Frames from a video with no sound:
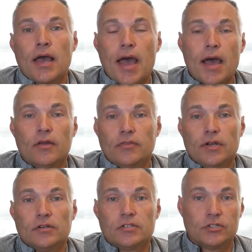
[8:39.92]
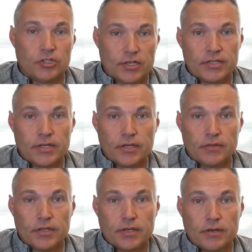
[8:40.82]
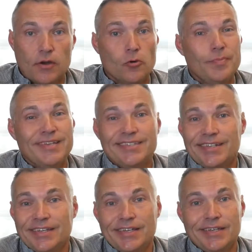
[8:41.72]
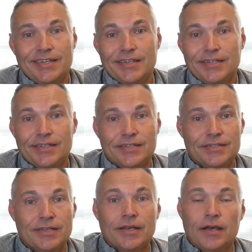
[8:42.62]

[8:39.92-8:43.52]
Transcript: out there suggesting that obesity is